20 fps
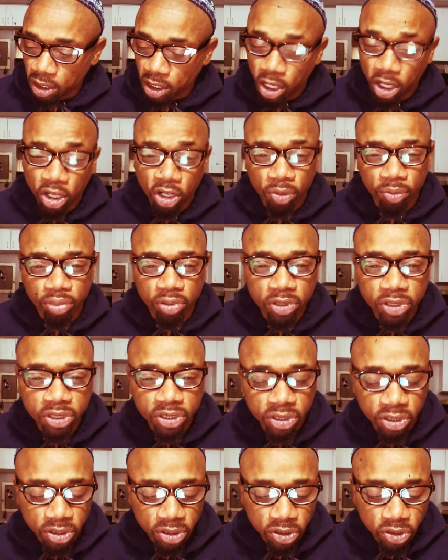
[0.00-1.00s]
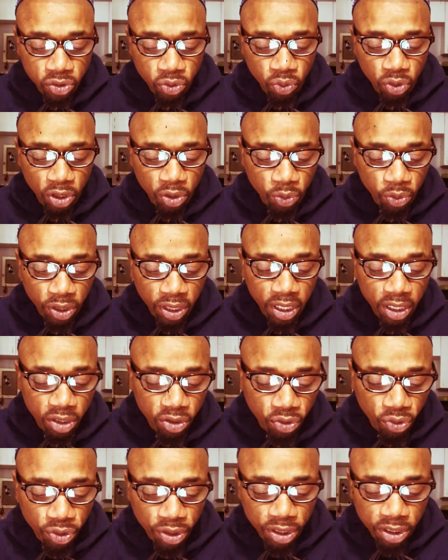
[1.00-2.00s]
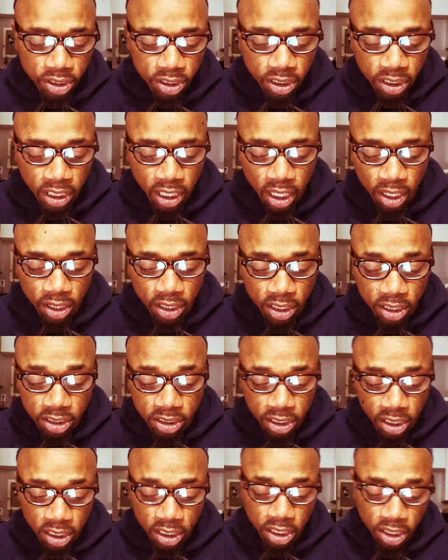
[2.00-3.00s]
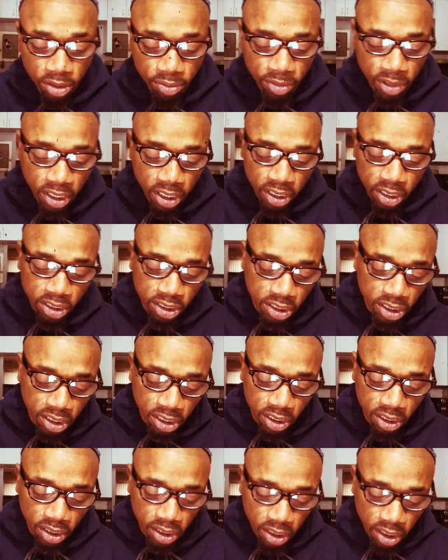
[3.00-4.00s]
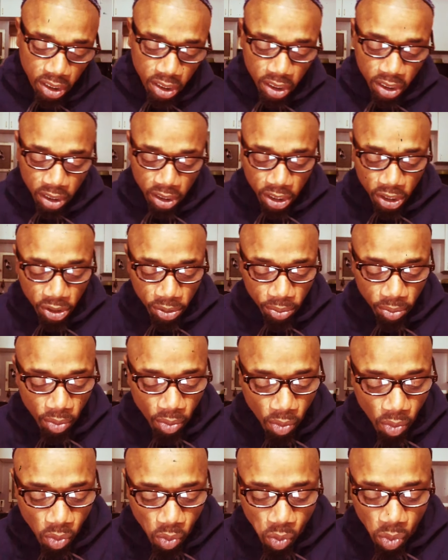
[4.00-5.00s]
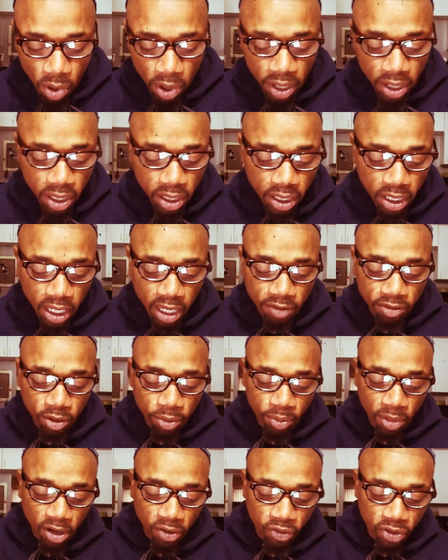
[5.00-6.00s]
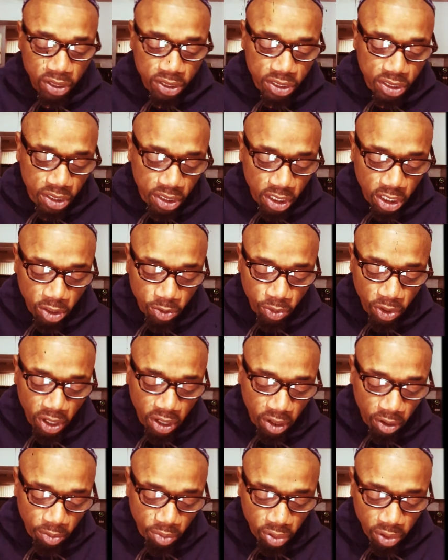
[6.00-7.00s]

a completion story where they doing it together. He said them, he, she, them. He gave them every seed bearing